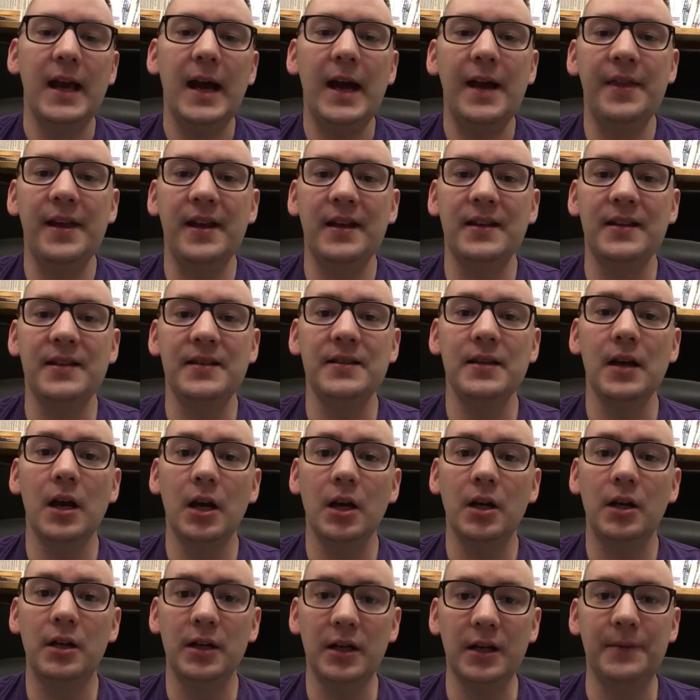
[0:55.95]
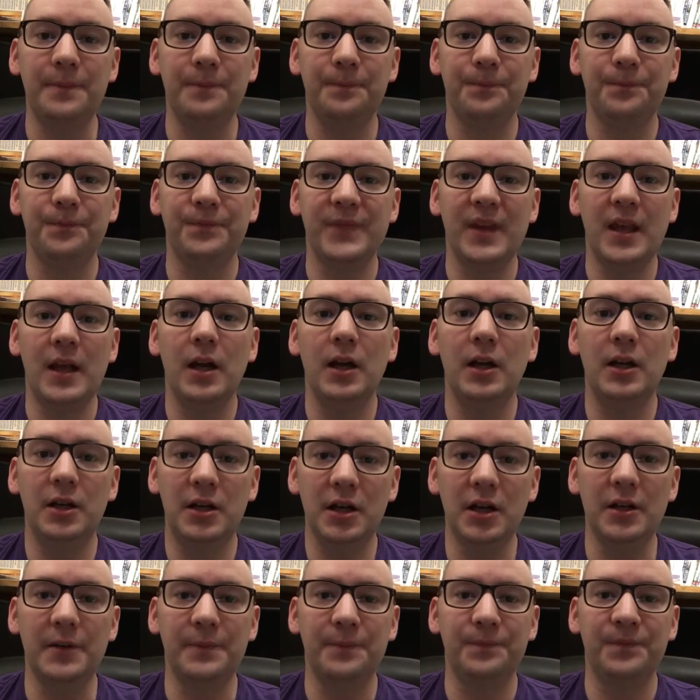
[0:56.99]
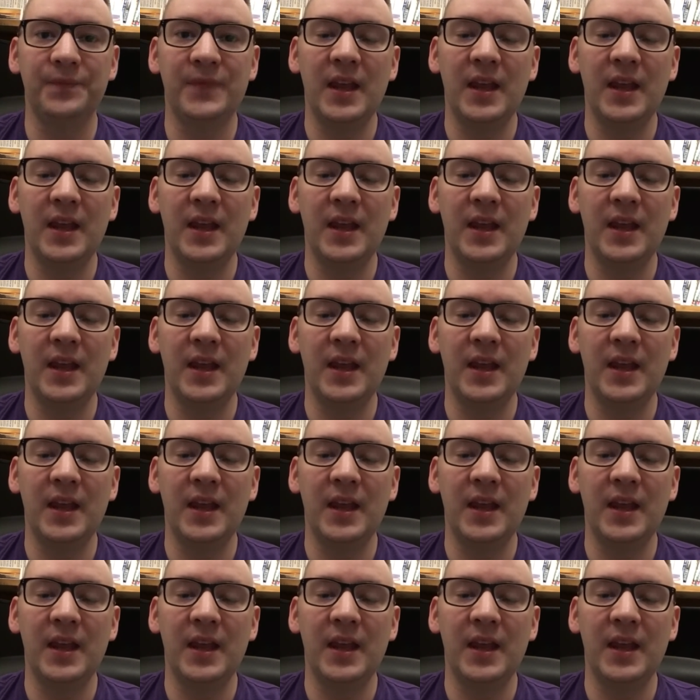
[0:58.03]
And that is ge, ge.